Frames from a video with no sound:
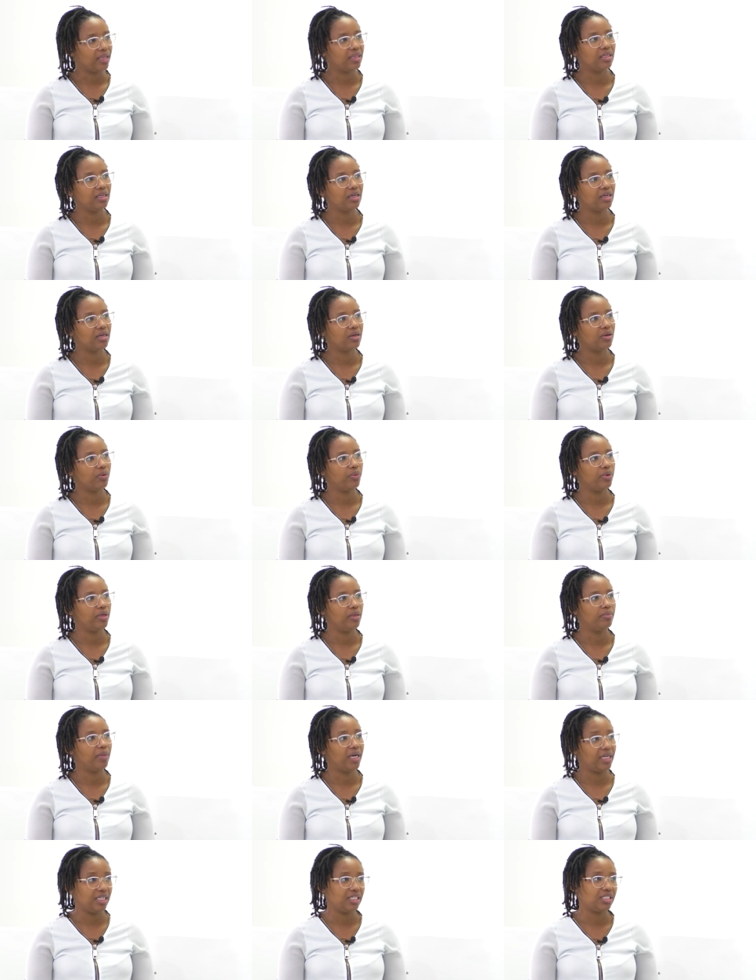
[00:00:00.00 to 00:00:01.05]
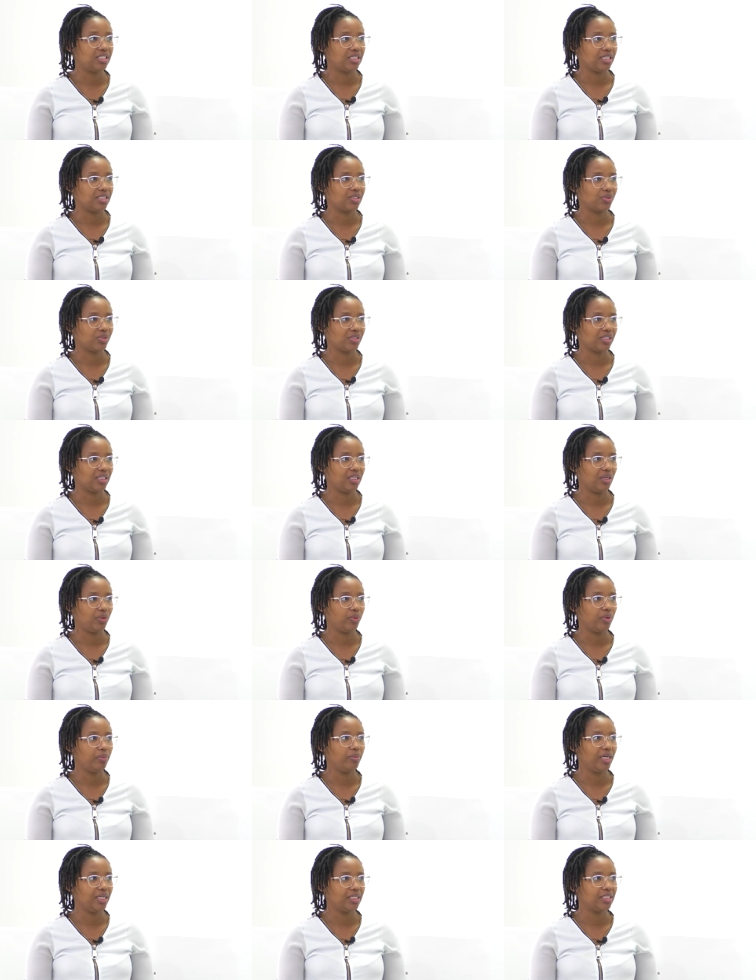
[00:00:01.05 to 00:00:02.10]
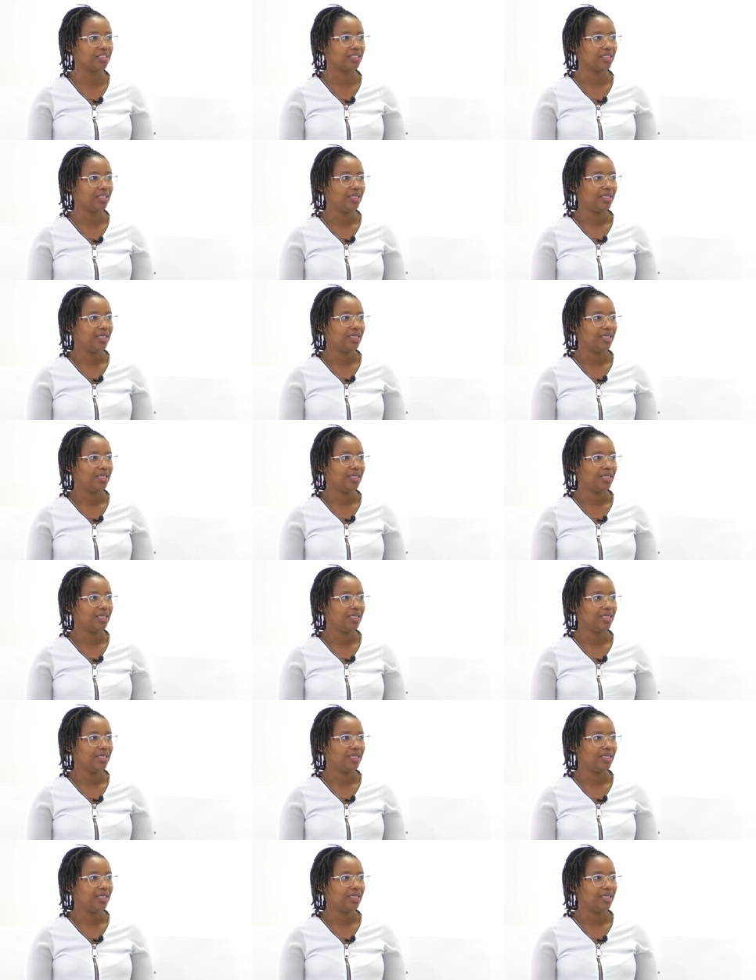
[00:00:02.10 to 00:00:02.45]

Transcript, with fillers: I think we managed it because I think we made